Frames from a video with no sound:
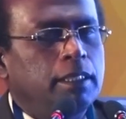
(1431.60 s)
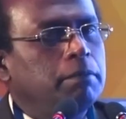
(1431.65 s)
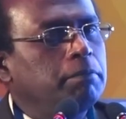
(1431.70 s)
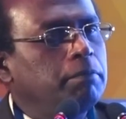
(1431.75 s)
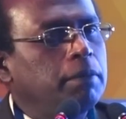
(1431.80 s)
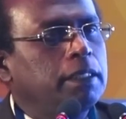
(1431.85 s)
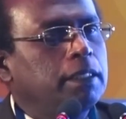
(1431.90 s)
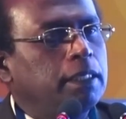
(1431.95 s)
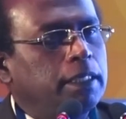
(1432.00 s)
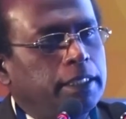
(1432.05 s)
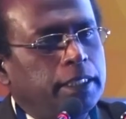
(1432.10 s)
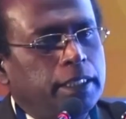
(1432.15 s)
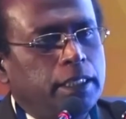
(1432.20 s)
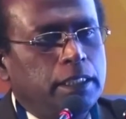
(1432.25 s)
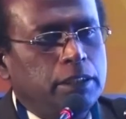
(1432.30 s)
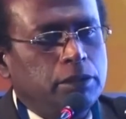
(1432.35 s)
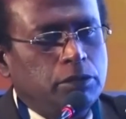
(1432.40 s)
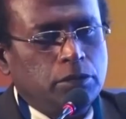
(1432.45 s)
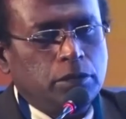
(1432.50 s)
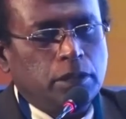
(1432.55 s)
But I
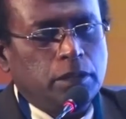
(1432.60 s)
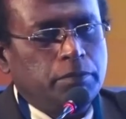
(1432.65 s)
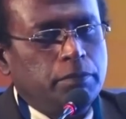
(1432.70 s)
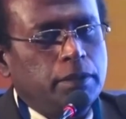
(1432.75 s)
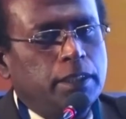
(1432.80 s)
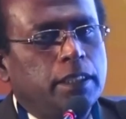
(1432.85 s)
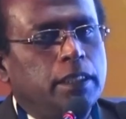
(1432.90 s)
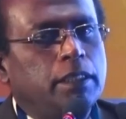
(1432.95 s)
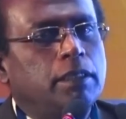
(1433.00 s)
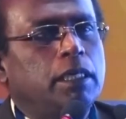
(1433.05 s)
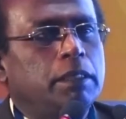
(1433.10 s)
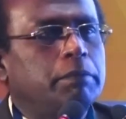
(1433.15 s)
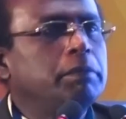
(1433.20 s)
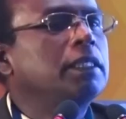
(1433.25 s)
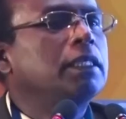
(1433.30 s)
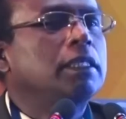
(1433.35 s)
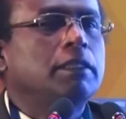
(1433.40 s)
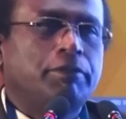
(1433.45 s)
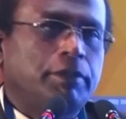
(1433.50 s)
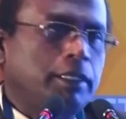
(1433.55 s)
really threw up an
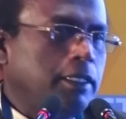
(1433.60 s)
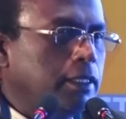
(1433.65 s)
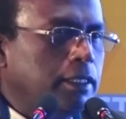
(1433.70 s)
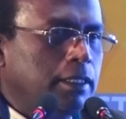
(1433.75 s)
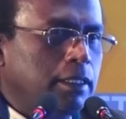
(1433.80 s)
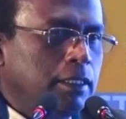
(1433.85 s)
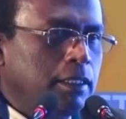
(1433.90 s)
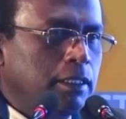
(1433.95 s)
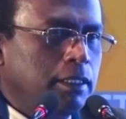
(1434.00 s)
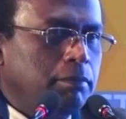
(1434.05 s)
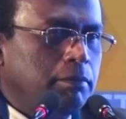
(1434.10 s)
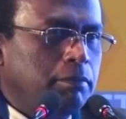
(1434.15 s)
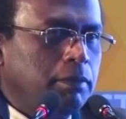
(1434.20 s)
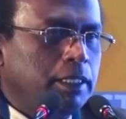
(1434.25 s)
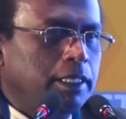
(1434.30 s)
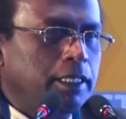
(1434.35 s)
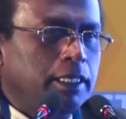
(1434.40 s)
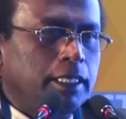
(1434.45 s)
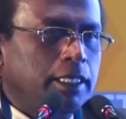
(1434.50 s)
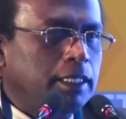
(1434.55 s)
arbitrary figure
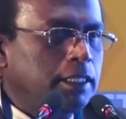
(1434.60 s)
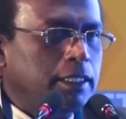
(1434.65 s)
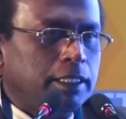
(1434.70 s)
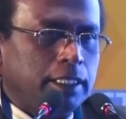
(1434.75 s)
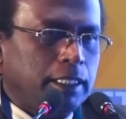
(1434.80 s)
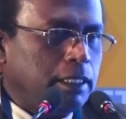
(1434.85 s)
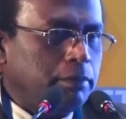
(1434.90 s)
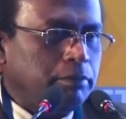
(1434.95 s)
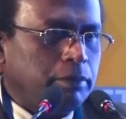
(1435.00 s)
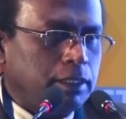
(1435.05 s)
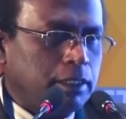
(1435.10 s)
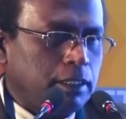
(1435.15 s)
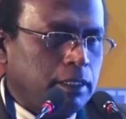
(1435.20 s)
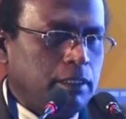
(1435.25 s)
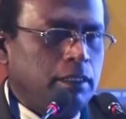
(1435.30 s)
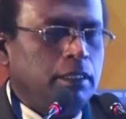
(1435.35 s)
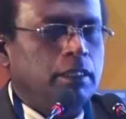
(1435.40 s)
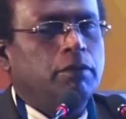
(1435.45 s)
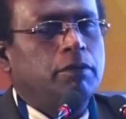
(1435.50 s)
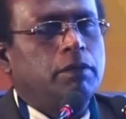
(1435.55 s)
regarding the 30%.
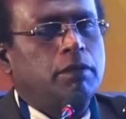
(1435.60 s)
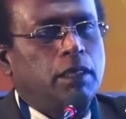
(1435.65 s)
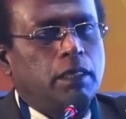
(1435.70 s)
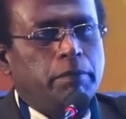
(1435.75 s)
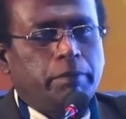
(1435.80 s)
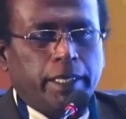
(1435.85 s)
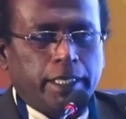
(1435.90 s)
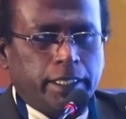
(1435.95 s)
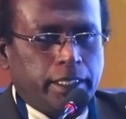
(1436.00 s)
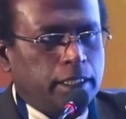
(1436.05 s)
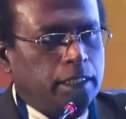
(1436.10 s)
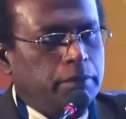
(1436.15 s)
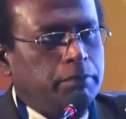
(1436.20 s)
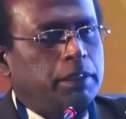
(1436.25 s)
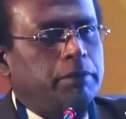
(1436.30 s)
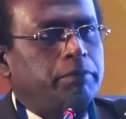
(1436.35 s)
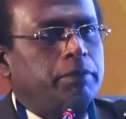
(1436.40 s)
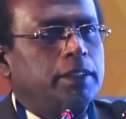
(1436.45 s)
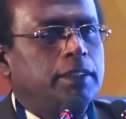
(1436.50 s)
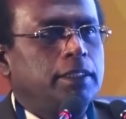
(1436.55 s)
For all practical
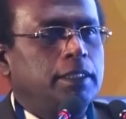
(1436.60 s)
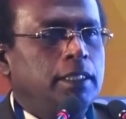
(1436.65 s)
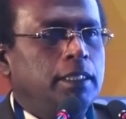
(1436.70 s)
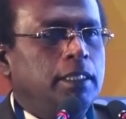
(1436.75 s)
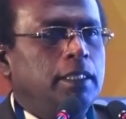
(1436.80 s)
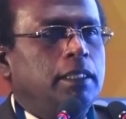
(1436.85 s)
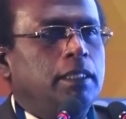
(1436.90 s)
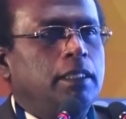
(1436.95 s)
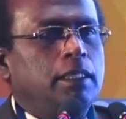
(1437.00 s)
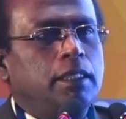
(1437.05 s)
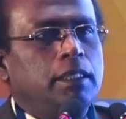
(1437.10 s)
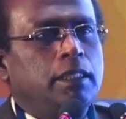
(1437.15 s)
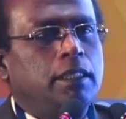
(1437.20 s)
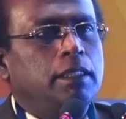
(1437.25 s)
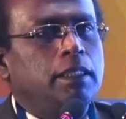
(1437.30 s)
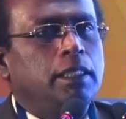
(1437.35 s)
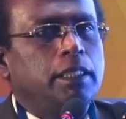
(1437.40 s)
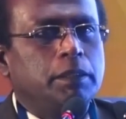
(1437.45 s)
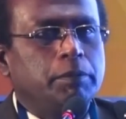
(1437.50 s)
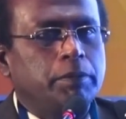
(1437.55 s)
purpose,
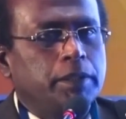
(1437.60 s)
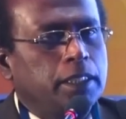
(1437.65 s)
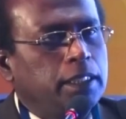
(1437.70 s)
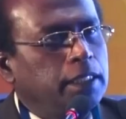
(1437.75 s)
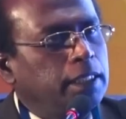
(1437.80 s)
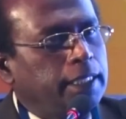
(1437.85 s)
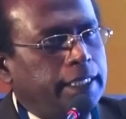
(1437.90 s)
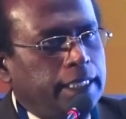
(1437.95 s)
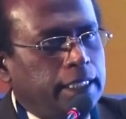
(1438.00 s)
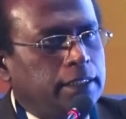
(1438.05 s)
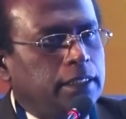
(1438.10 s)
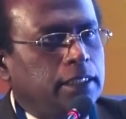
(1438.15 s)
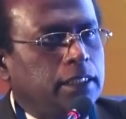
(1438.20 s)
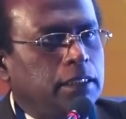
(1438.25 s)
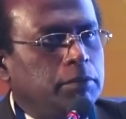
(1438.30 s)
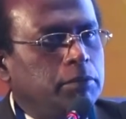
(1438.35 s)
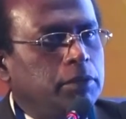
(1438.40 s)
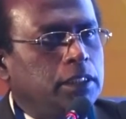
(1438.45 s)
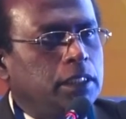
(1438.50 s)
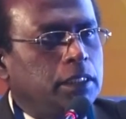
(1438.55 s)
especially in cancer
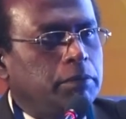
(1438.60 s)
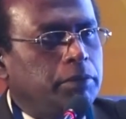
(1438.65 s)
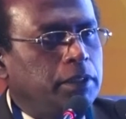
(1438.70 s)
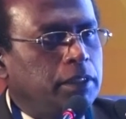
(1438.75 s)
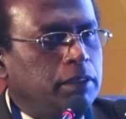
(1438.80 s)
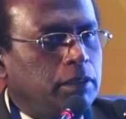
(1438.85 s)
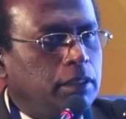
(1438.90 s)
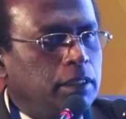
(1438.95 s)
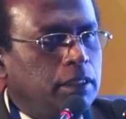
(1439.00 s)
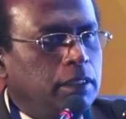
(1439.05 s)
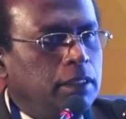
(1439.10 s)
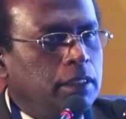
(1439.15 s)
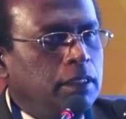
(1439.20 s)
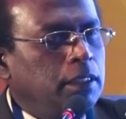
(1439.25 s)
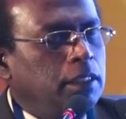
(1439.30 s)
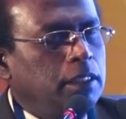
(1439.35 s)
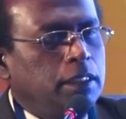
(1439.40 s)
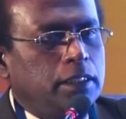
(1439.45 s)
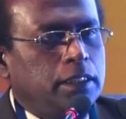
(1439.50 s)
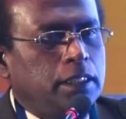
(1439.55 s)
chemotherapy
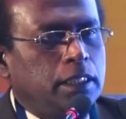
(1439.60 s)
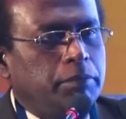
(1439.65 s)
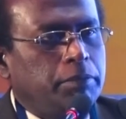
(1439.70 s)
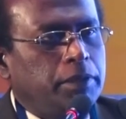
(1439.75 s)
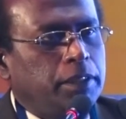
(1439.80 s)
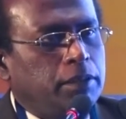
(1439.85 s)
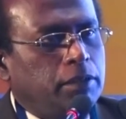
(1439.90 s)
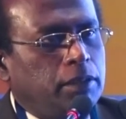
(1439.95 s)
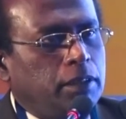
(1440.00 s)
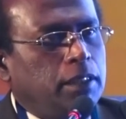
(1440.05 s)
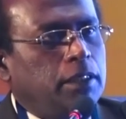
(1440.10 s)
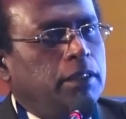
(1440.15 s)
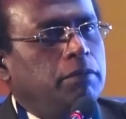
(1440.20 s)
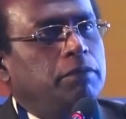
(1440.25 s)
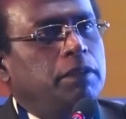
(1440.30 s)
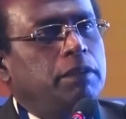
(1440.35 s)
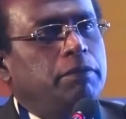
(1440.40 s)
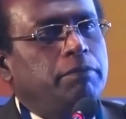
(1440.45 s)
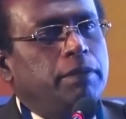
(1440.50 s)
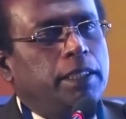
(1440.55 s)
therapy and all,
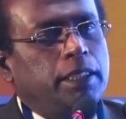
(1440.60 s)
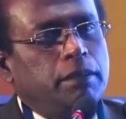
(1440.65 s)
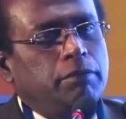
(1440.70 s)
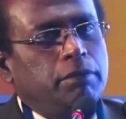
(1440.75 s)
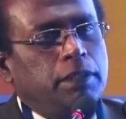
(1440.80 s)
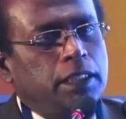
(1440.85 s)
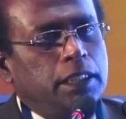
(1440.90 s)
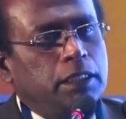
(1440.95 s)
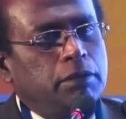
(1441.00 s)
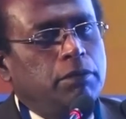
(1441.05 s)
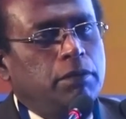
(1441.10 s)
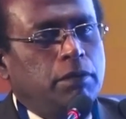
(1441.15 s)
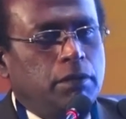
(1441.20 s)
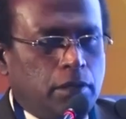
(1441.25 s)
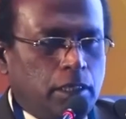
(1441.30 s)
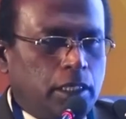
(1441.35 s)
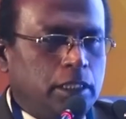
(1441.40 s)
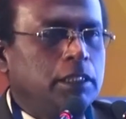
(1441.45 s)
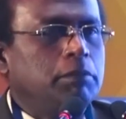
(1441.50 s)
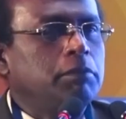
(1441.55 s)
we give
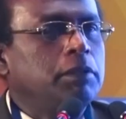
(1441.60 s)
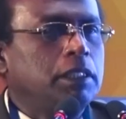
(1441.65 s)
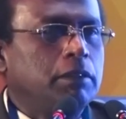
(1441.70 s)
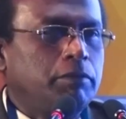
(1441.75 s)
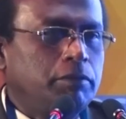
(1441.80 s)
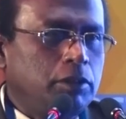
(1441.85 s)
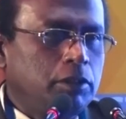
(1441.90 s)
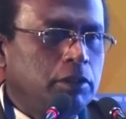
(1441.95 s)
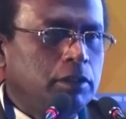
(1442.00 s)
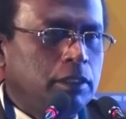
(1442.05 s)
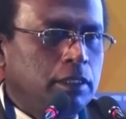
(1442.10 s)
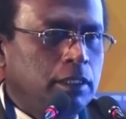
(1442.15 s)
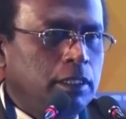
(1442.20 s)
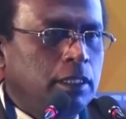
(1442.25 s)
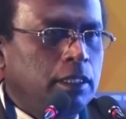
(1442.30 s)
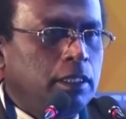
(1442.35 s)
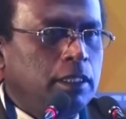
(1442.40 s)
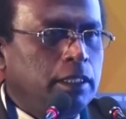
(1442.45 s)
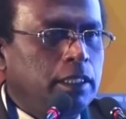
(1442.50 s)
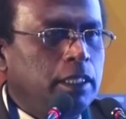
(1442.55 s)
large amount of dose
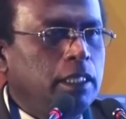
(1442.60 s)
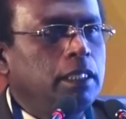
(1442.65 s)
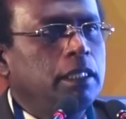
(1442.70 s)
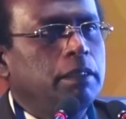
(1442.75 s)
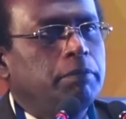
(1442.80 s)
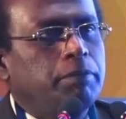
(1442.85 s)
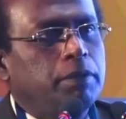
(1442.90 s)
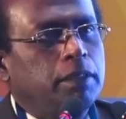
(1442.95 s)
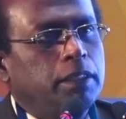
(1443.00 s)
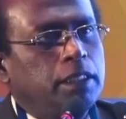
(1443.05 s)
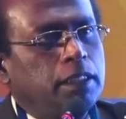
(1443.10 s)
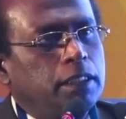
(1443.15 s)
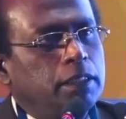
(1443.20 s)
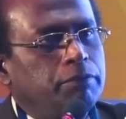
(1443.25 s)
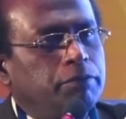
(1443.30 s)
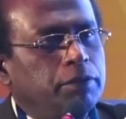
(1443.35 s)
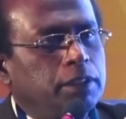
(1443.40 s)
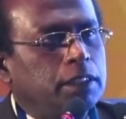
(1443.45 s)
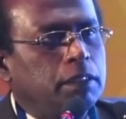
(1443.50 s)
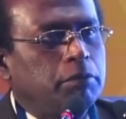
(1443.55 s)
till the
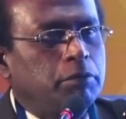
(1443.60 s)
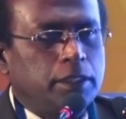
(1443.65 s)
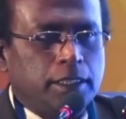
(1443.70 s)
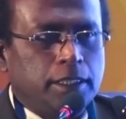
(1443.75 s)
EF is about